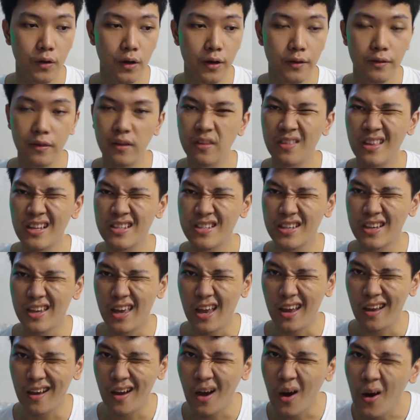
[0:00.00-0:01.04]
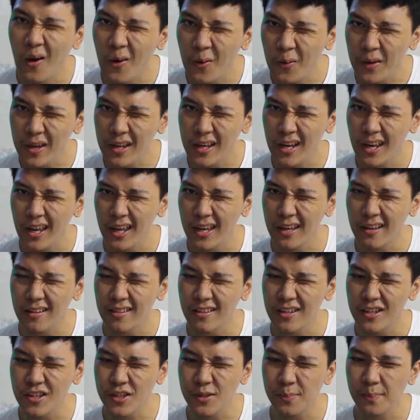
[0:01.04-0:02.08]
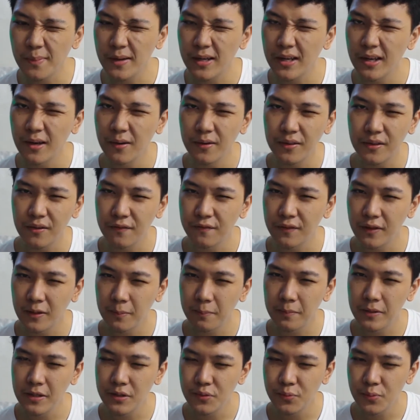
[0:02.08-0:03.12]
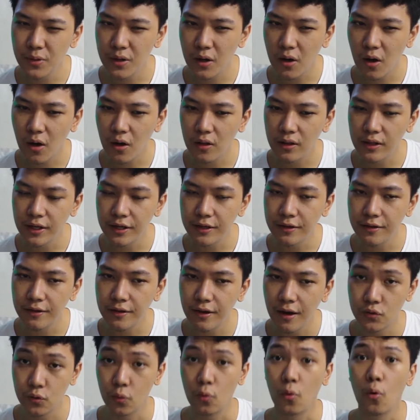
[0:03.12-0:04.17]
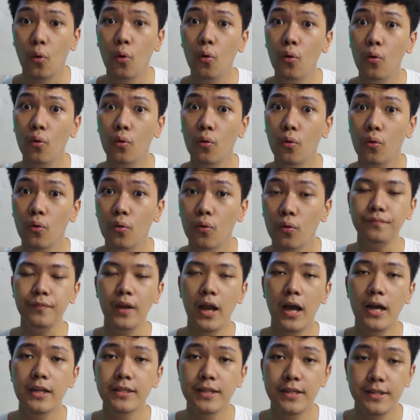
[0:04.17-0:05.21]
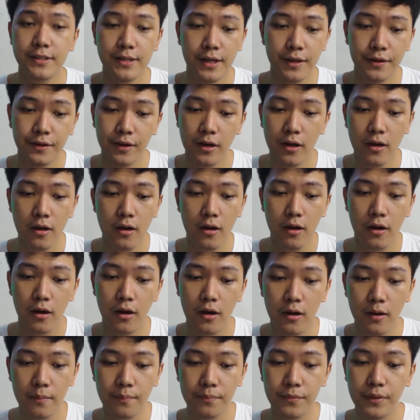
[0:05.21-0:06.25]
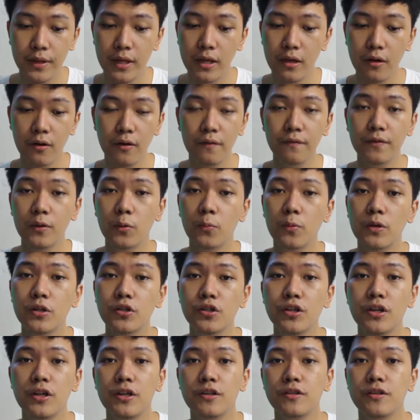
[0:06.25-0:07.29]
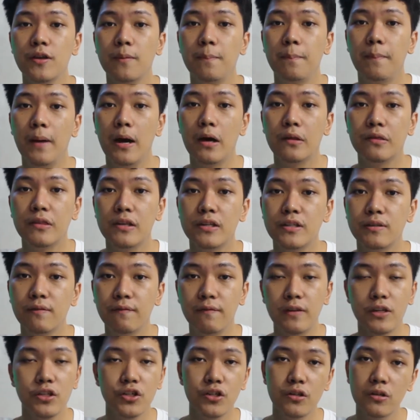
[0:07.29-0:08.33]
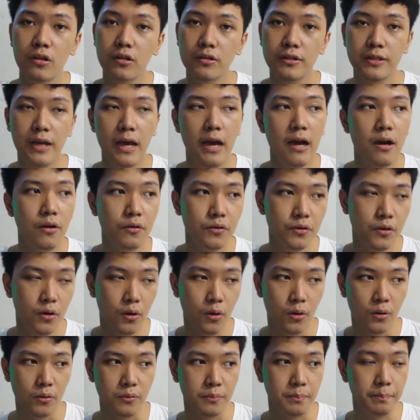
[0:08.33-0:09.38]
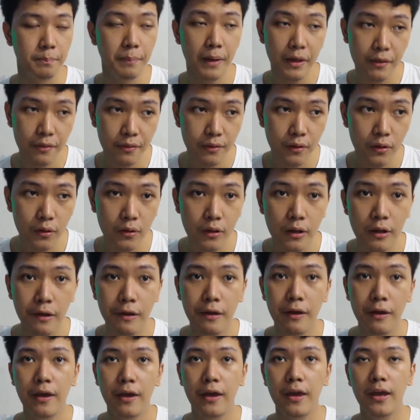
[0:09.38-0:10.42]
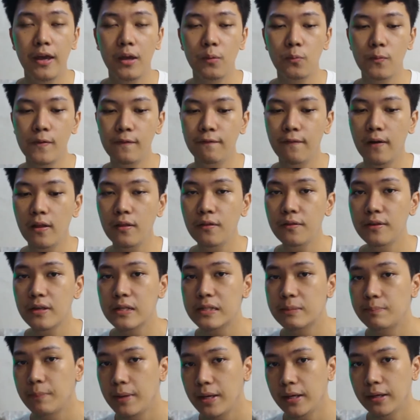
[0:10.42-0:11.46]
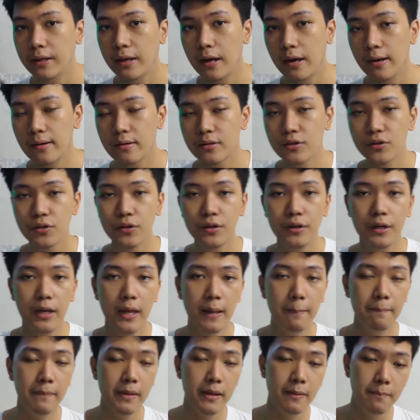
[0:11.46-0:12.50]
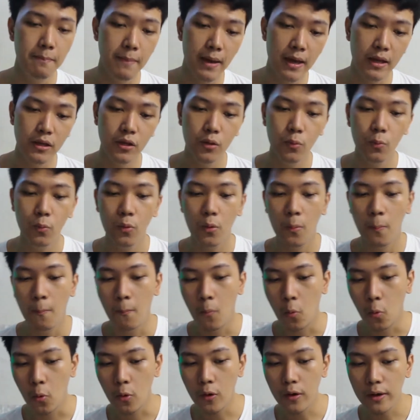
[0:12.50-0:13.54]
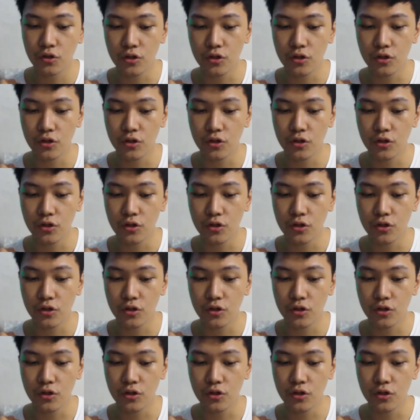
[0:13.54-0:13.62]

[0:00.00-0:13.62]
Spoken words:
I think that's a gecko in English, but here in the Philippines we call it tuko. As I said, the year of the witching is about this fictional town called Bethel, and we follow this main character named Emmanuel Moore.